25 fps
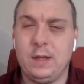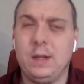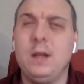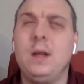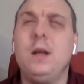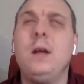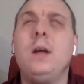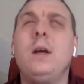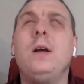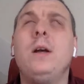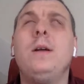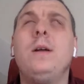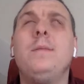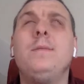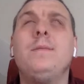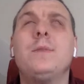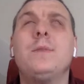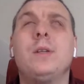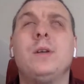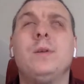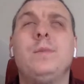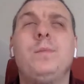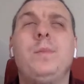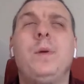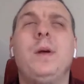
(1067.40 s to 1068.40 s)

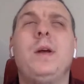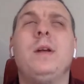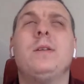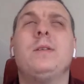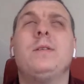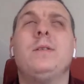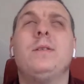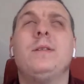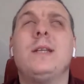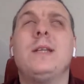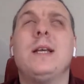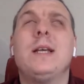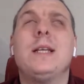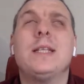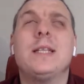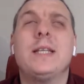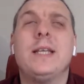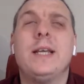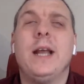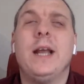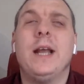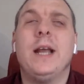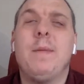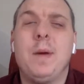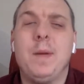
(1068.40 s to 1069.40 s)
So Bertrand's
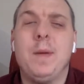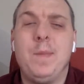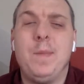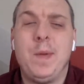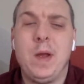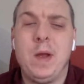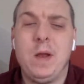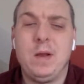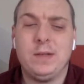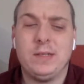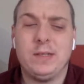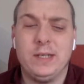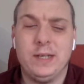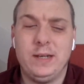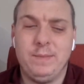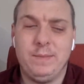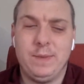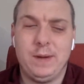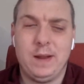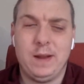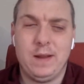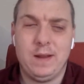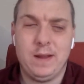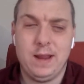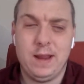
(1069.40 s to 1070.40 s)
asking, am I partially
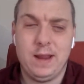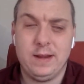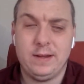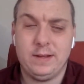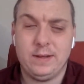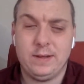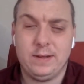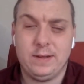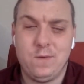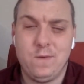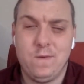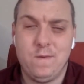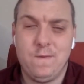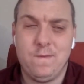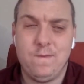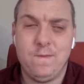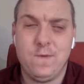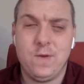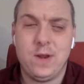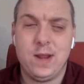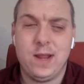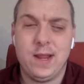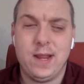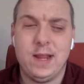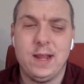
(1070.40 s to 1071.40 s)
blind or
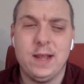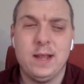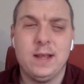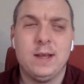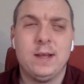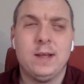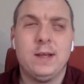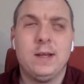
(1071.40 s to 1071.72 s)
fully?